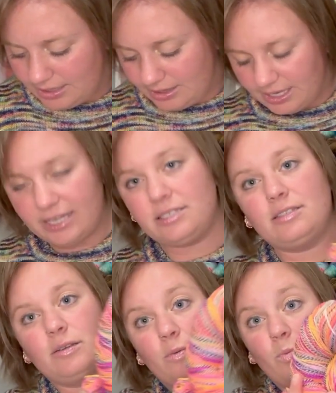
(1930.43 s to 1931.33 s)

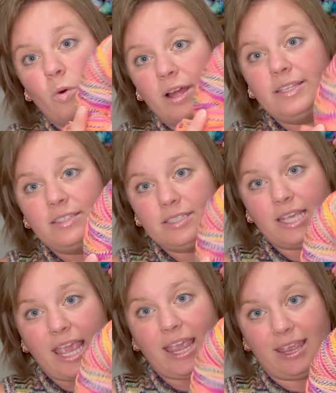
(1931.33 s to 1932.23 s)
this one
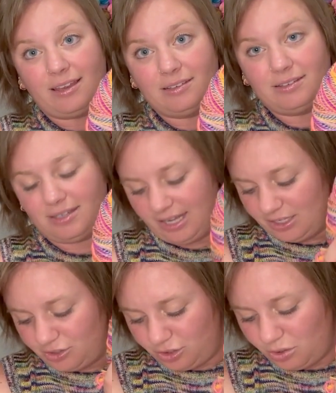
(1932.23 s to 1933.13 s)
skein
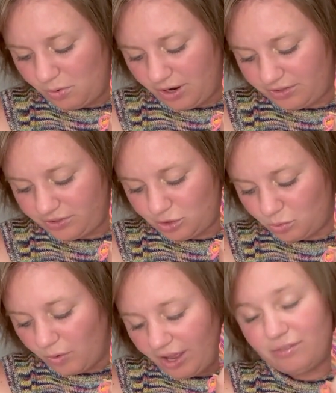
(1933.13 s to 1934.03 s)
is
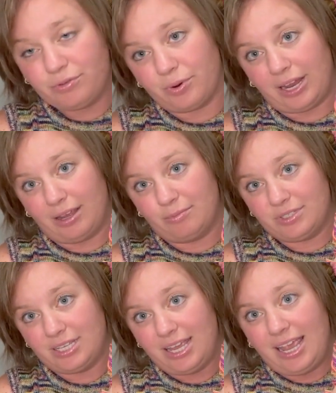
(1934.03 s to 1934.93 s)
212
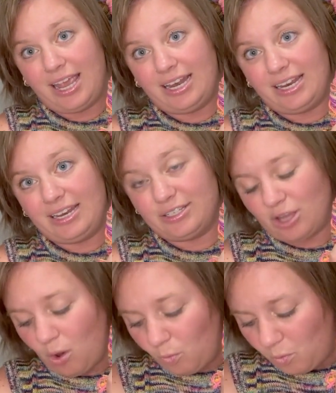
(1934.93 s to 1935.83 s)
grams, and it
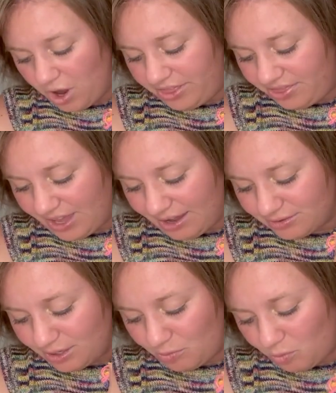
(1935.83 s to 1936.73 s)
is
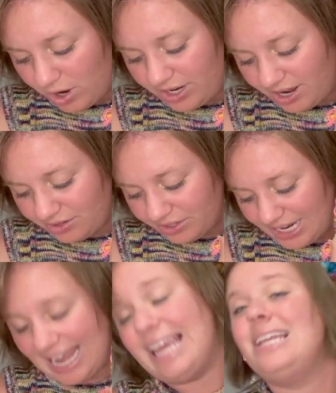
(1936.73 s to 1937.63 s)

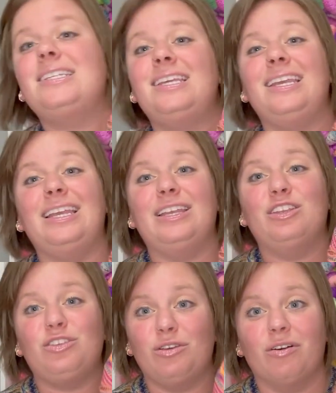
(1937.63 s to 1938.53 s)
1,118
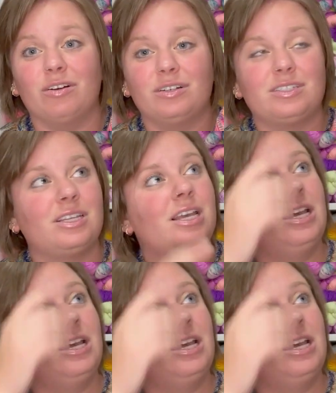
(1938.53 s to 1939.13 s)
yards.